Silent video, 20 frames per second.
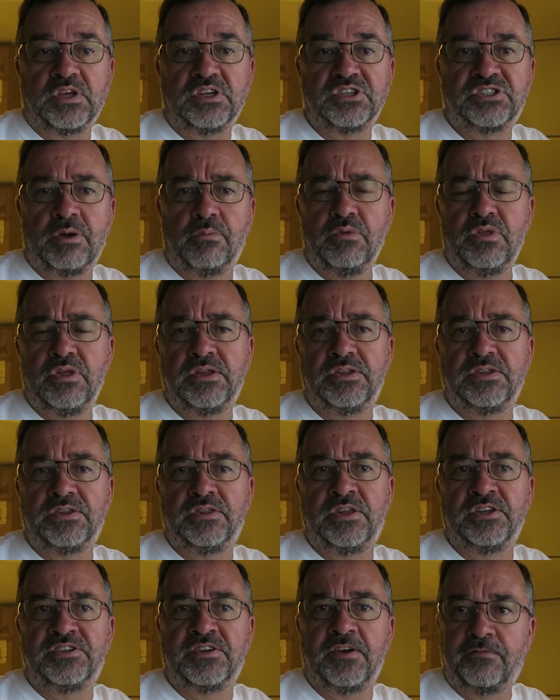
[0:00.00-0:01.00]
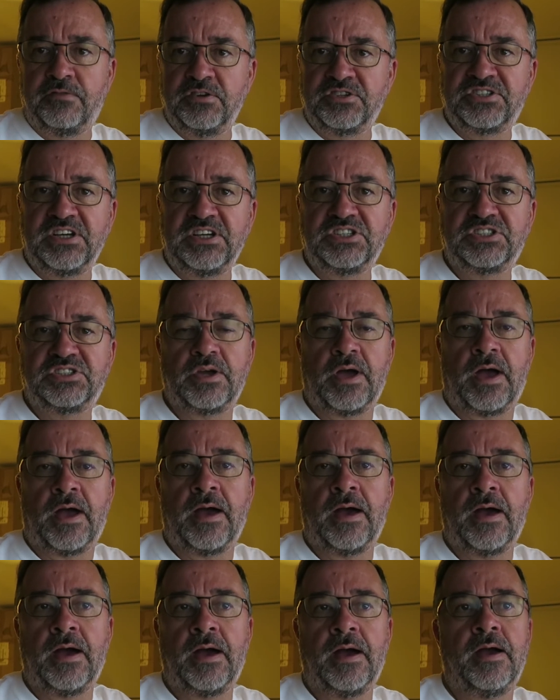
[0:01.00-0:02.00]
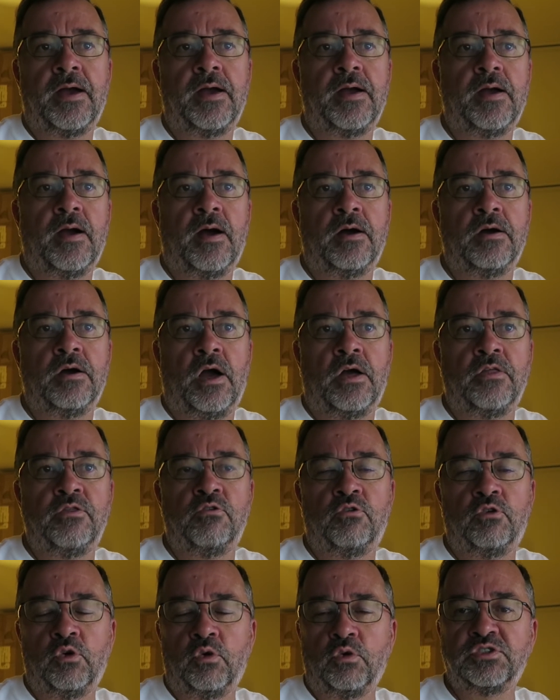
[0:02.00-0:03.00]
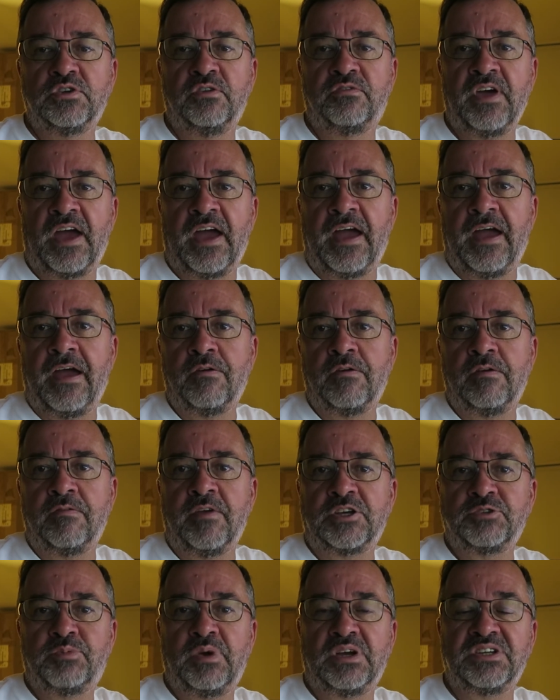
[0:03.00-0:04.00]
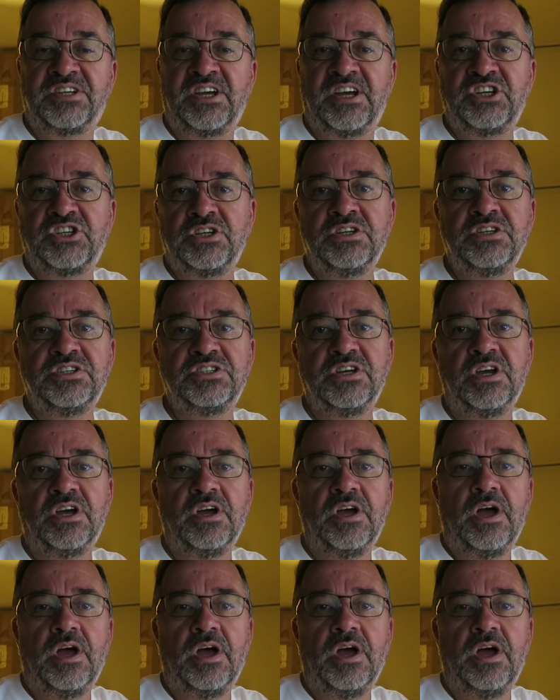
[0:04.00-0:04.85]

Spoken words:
some of the differences in the rules of the air and the expectations